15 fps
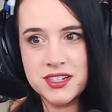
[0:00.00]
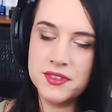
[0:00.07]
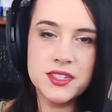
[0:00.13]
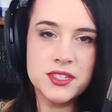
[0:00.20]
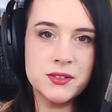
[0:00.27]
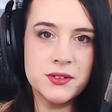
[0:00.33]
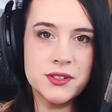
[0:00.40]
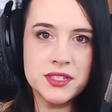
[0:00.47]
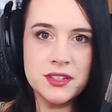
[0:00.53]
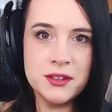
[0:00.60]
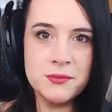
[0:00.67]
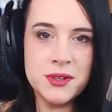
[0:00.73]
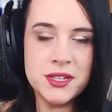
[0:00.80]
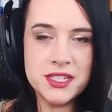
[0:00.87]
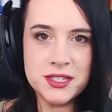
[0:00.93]
So I was a little
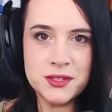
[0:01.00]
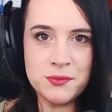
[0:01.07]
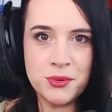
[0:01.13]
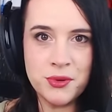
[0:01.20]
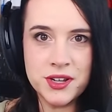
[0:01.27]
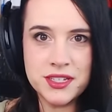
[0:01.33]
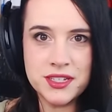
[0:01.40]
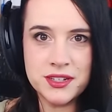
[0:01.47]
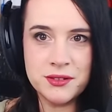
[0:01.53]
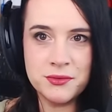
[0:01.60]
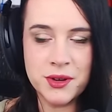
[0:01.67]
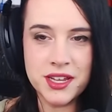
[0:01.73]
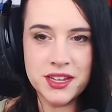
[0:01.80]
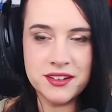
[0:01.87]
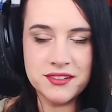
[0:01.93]
bit disappointed
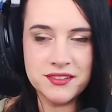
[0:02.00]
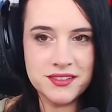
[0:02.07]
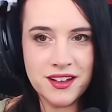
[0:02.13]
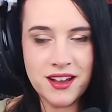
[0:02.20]
when